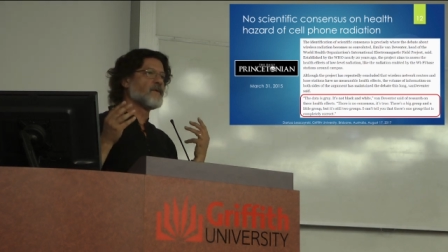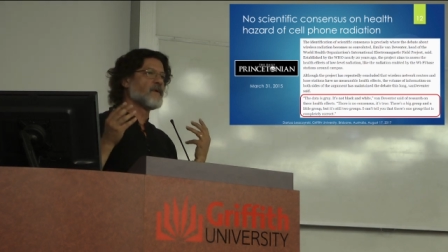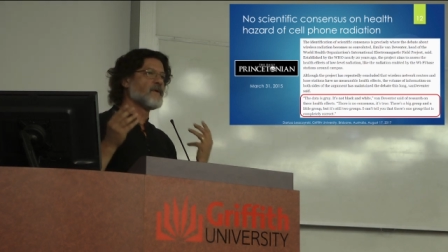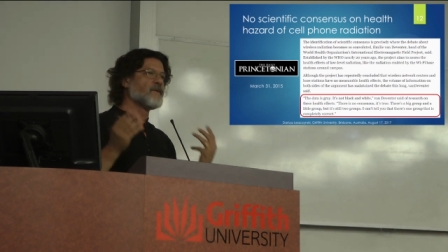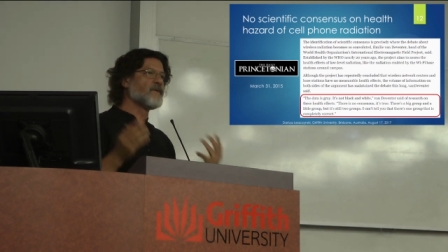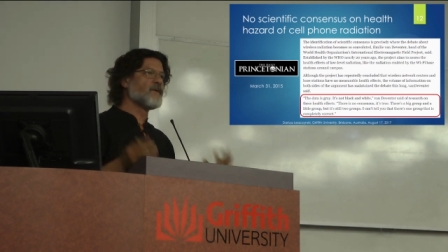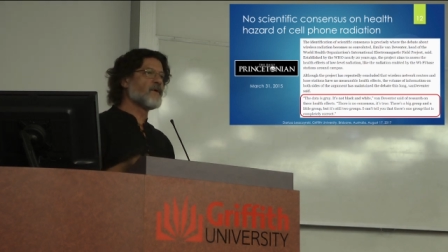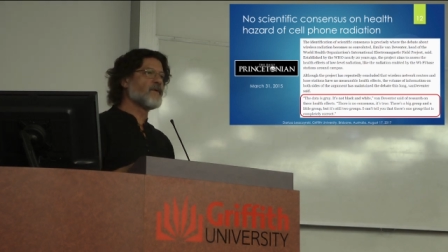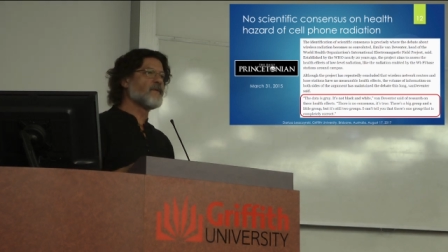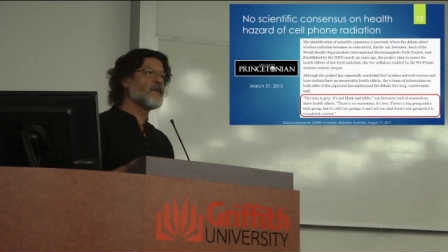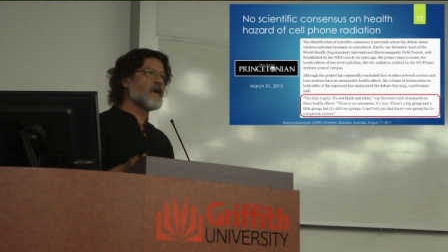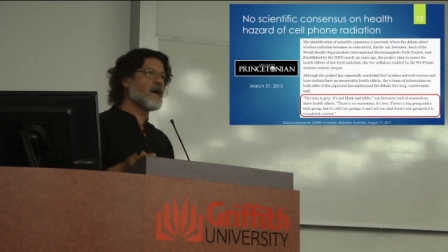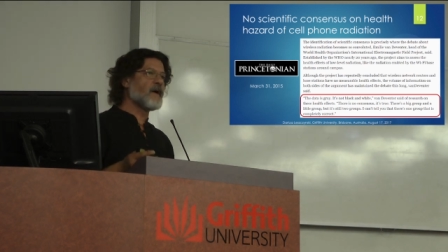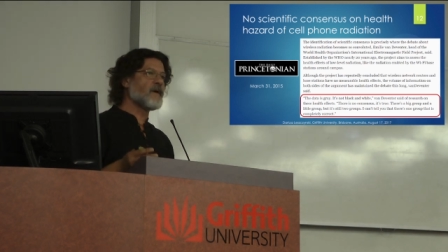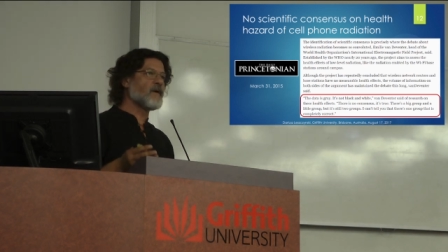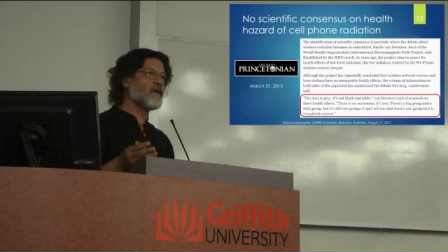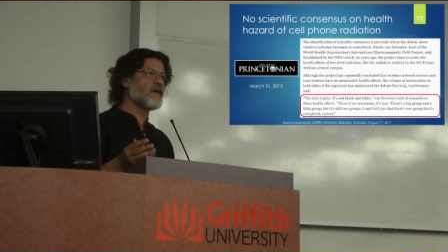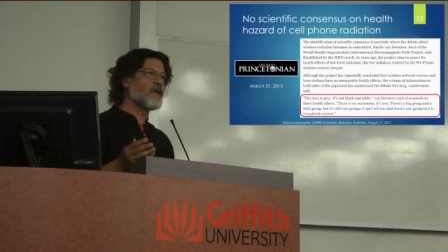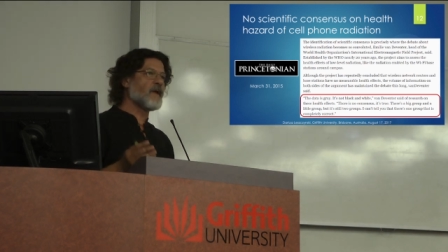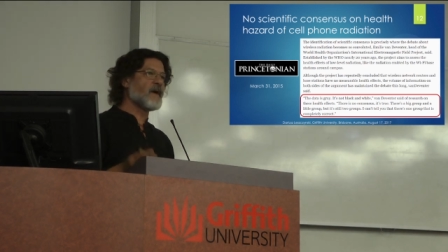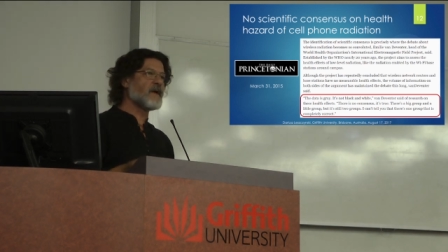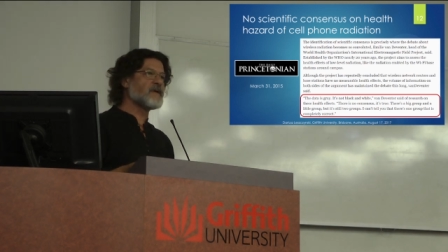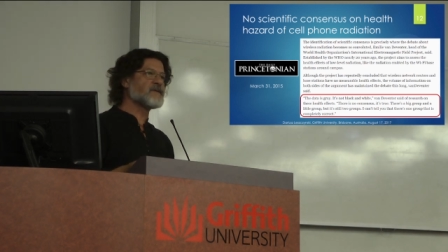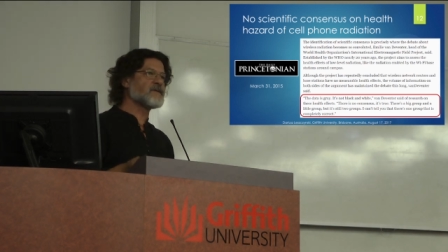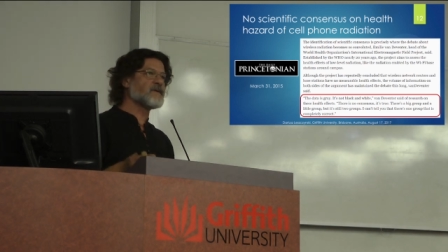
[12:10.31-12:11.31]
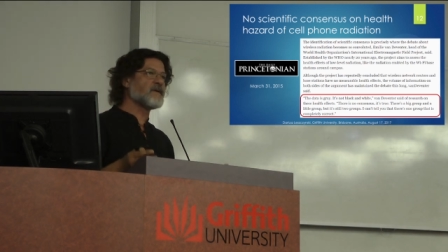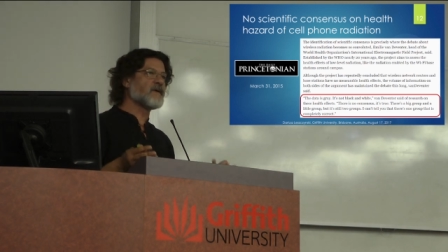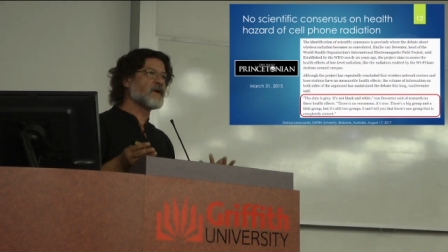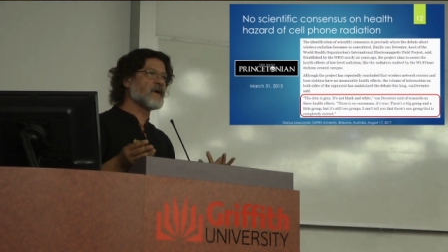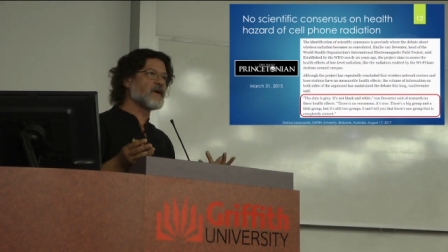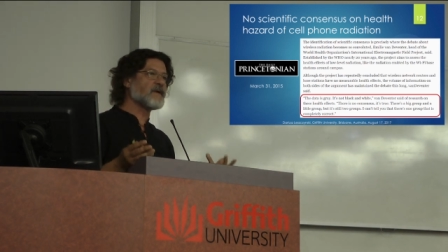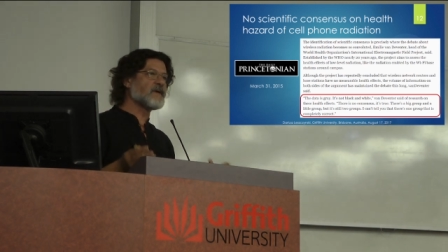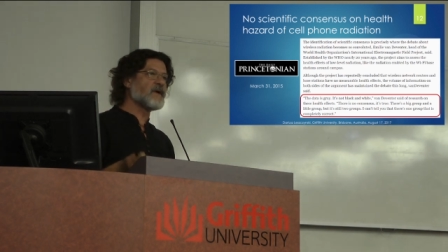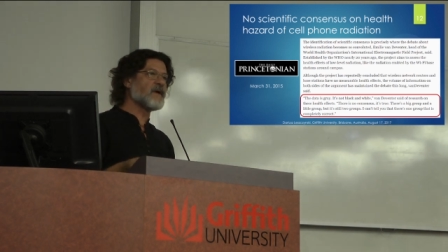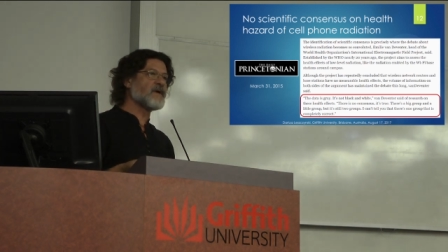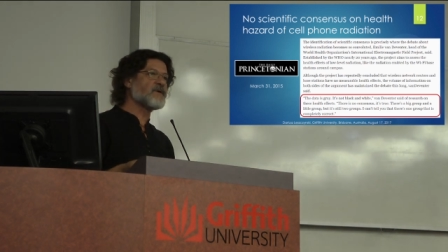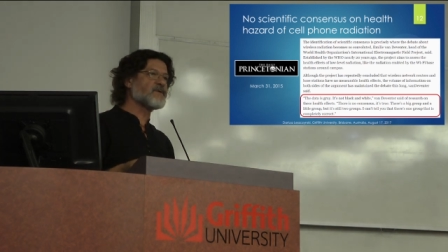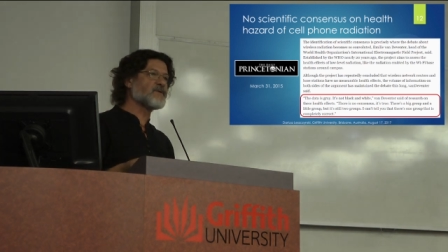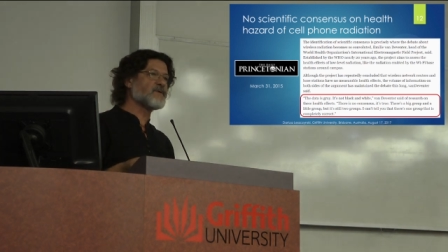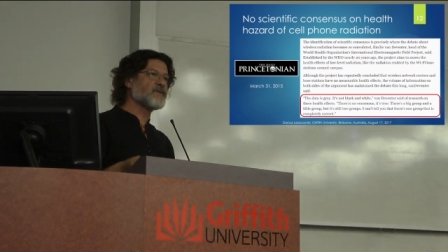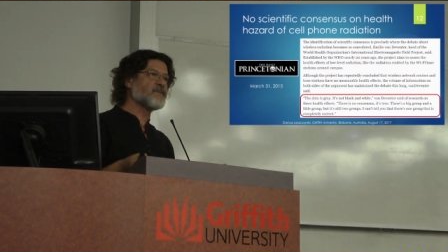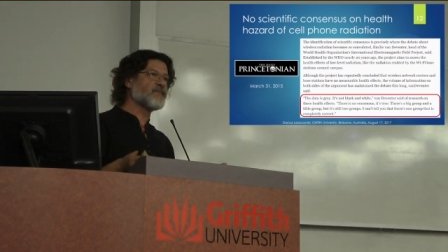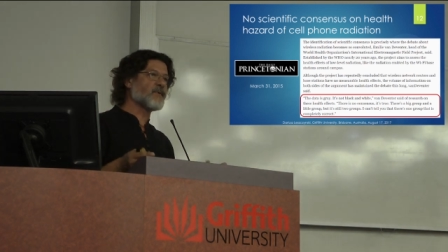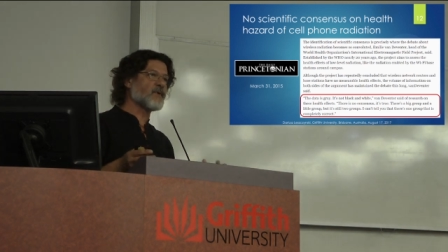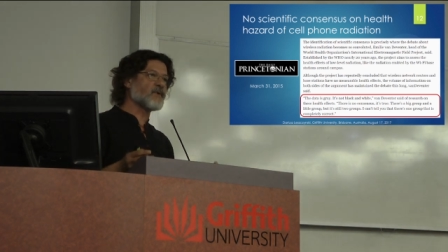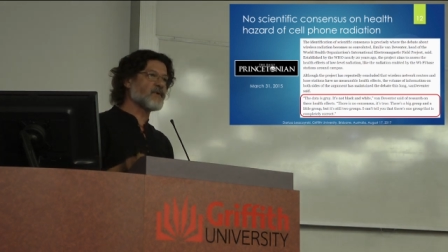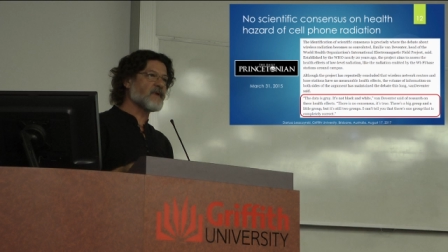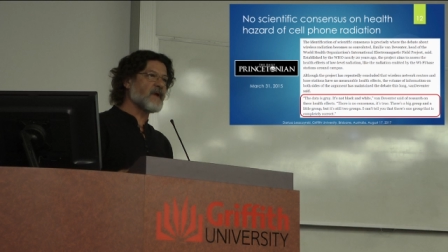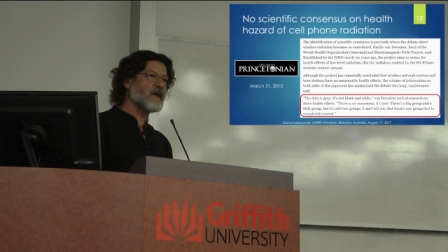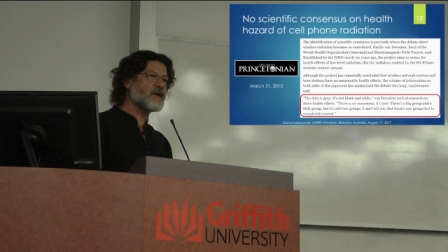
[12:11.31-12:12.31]
Non-Ionizing Radiation
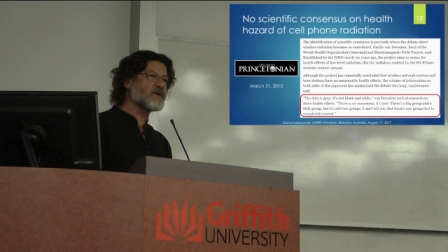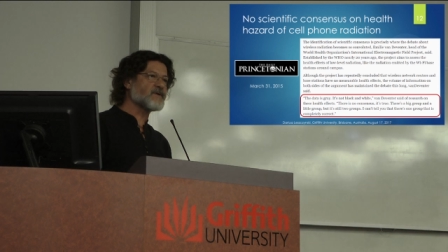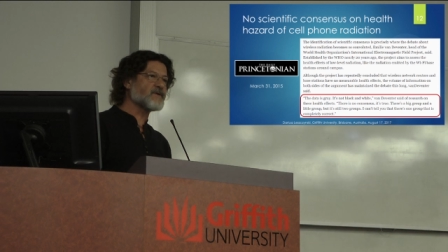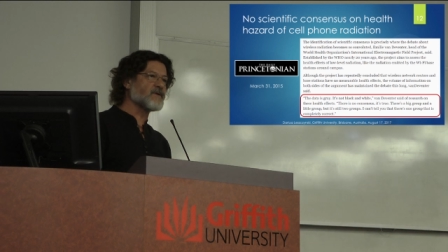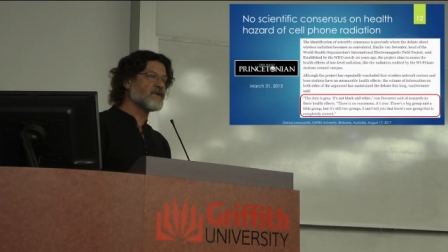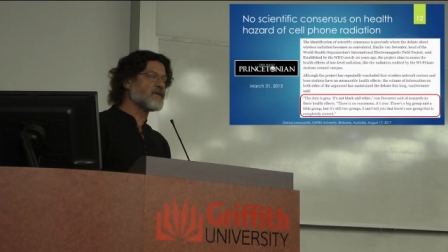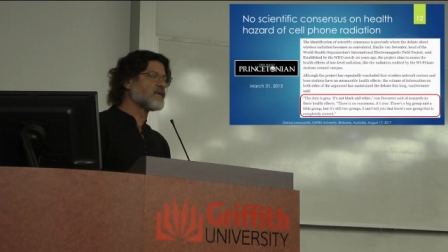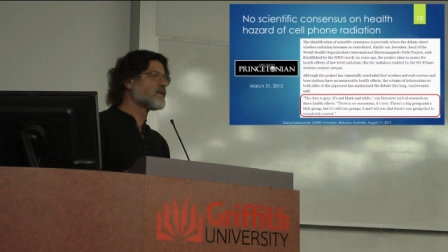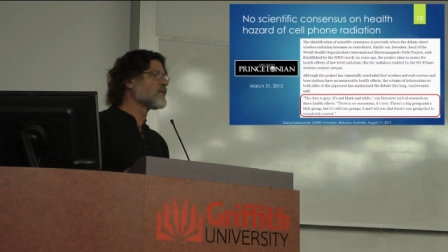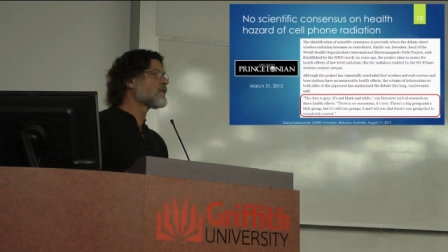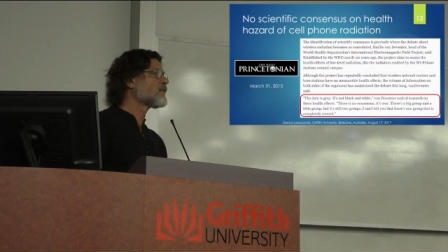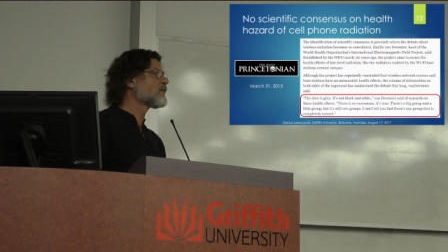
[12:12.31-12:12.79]
Protection,